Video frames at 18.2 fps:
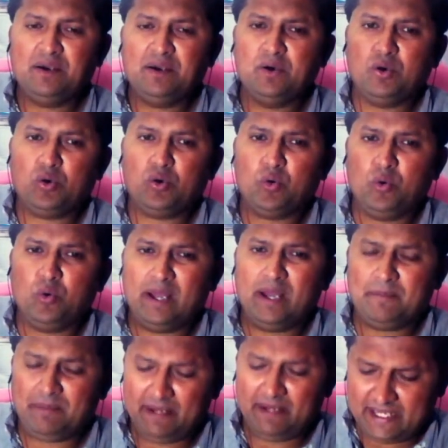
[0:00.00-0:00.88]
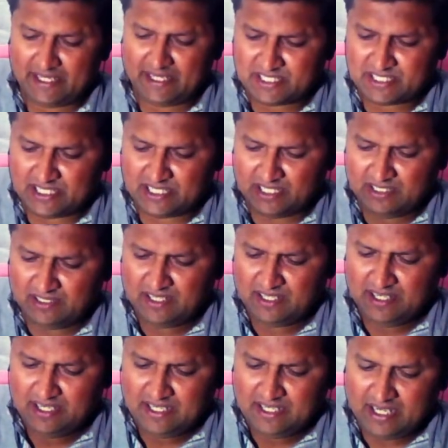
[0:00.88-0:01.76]
rule application,
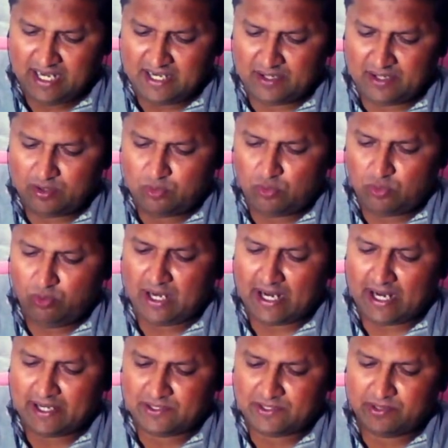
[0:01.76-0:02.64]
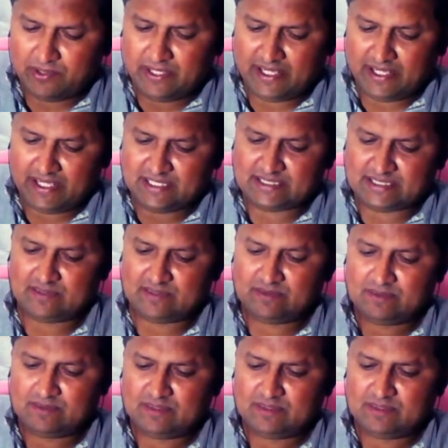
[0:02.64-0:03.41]
and rule adjudication.